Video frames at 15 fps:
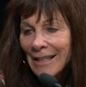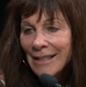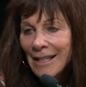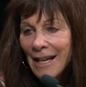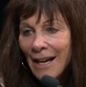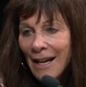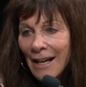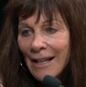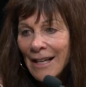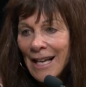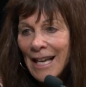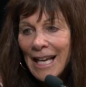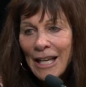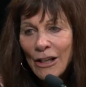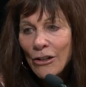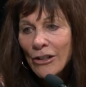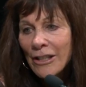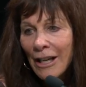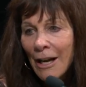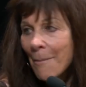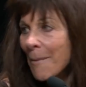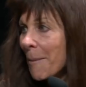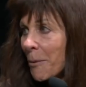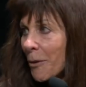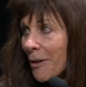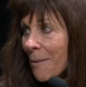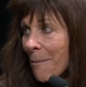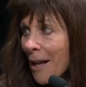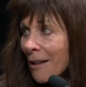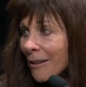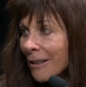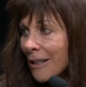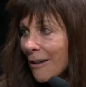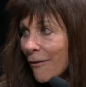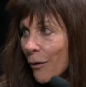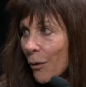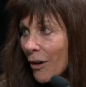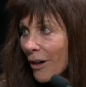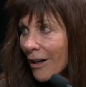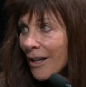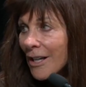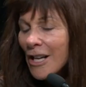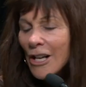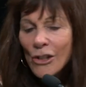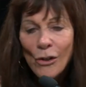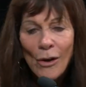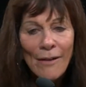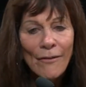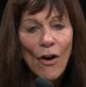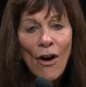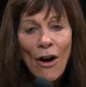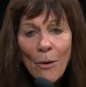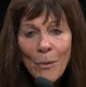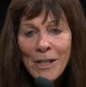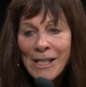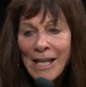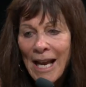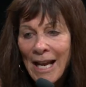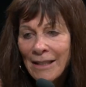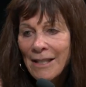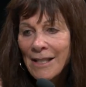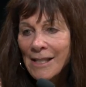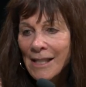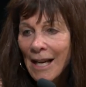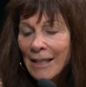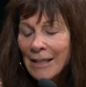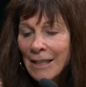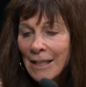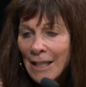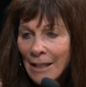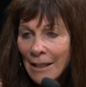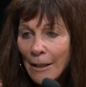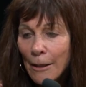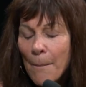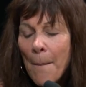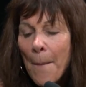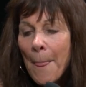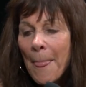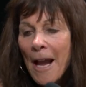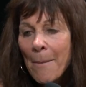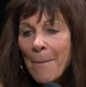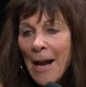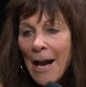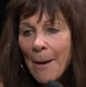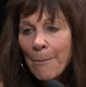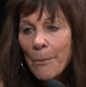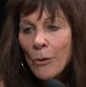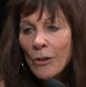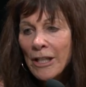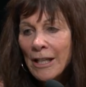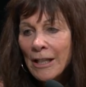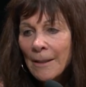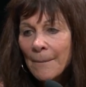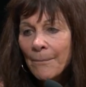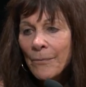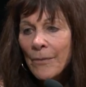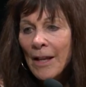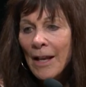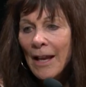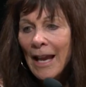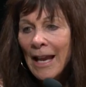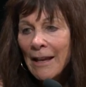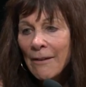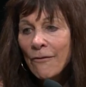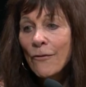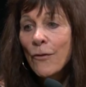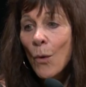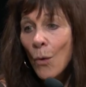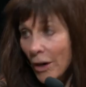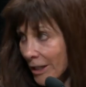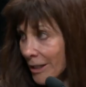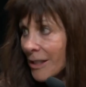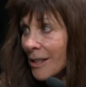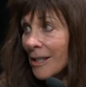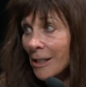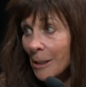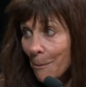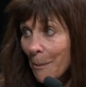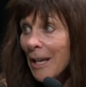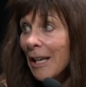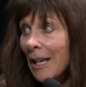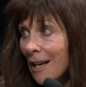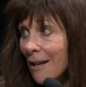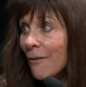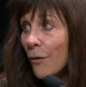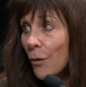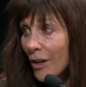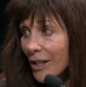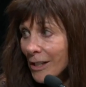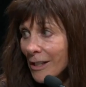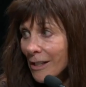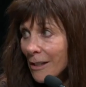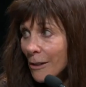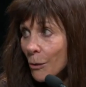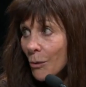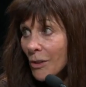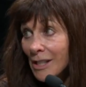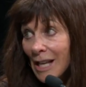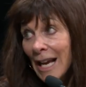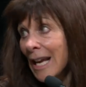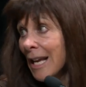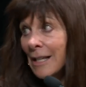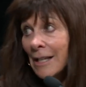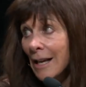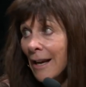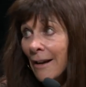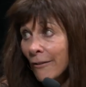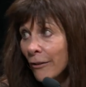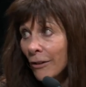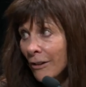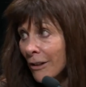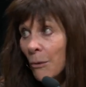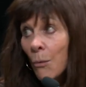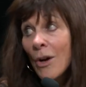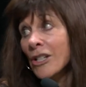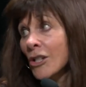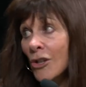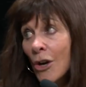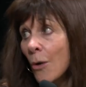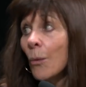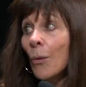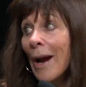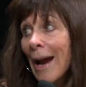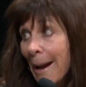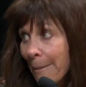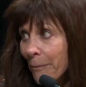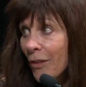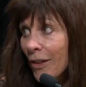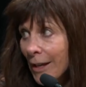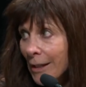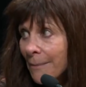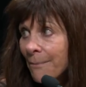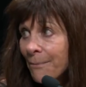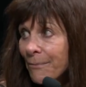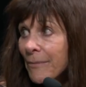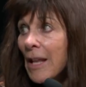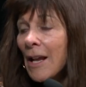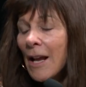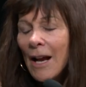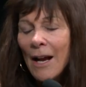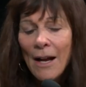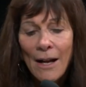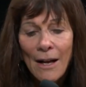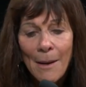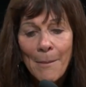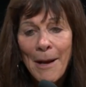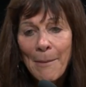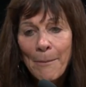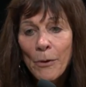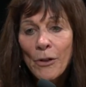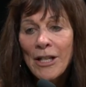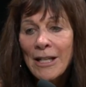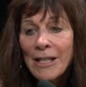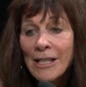uh, he couldn't come up with a melody for it. So I've always had this idea about putting a voice, a speaking voice. This was I hadn't ever there was no rap then uh, about putting a